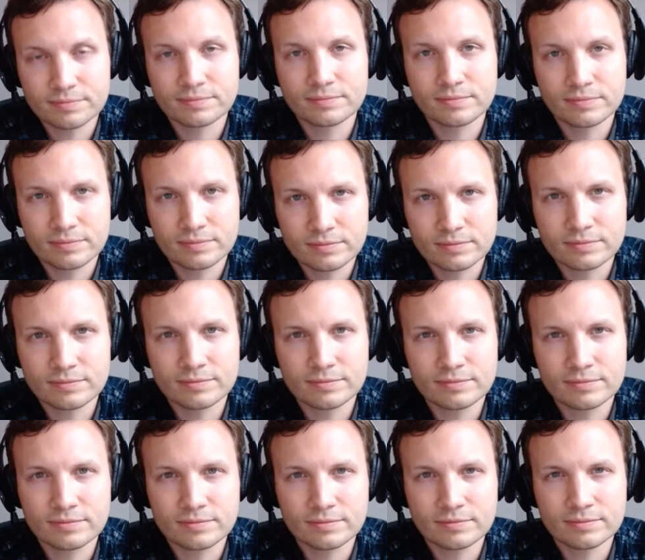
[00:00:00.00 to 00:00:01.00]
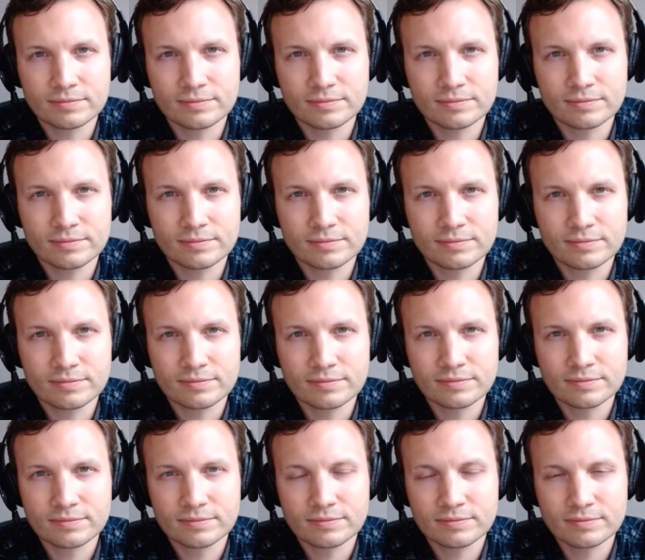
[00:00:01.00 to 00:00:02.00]

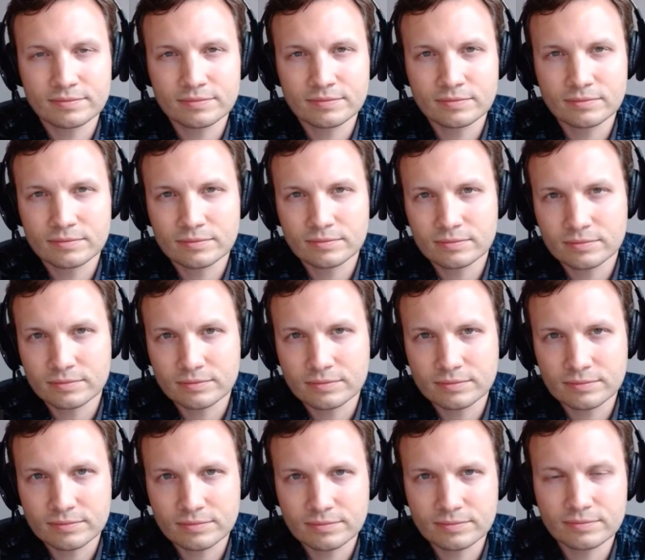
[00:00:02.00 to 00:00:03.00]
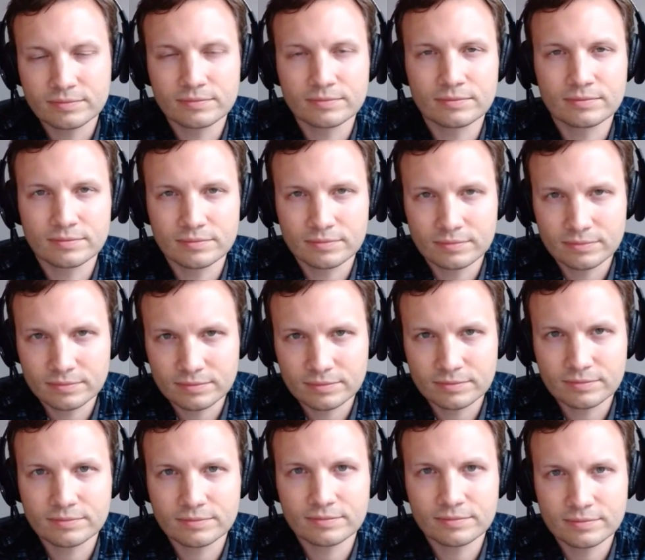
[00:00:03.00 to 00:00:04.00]

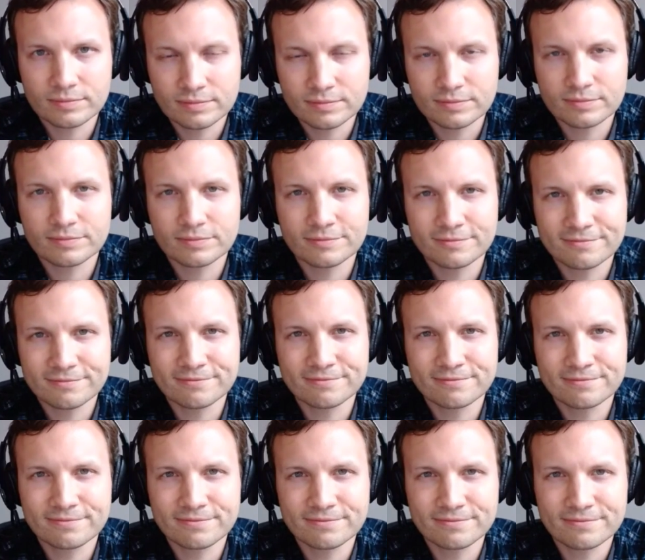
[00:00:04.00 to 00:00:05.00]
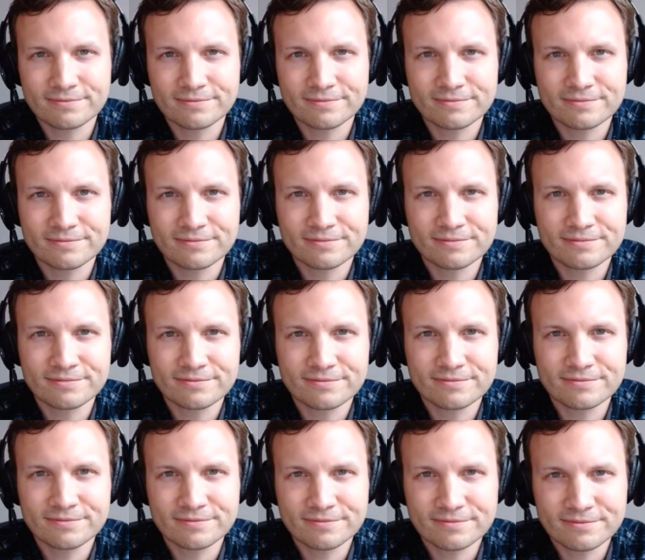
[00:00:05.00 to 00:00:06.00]

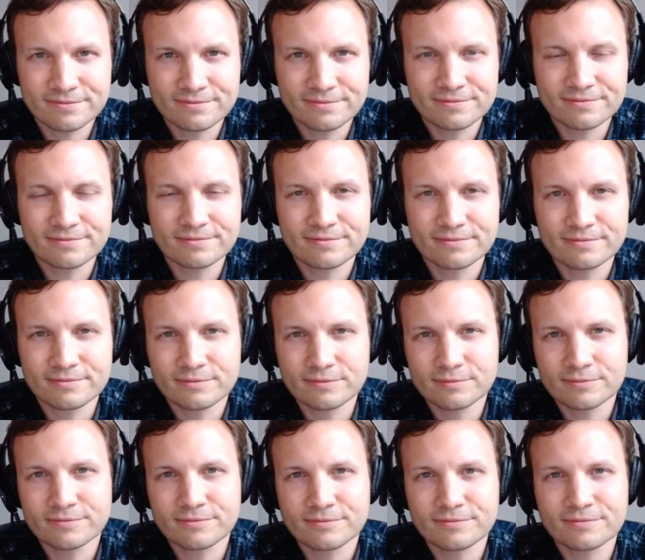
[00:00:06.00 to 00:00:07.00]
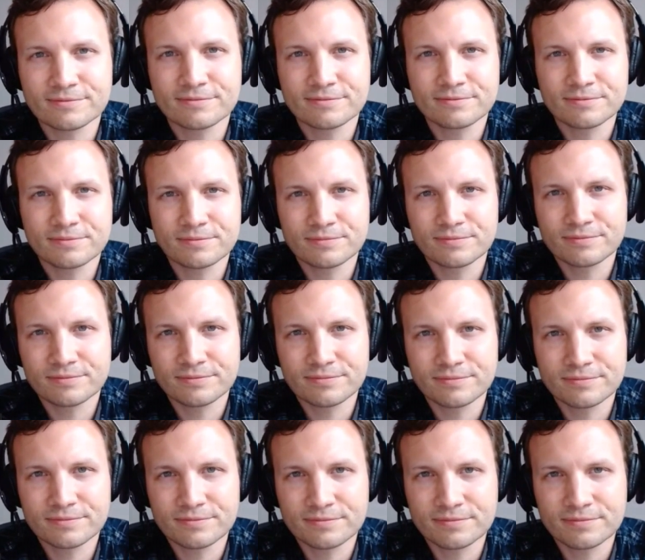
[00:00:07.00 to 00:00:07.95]
(not speaking)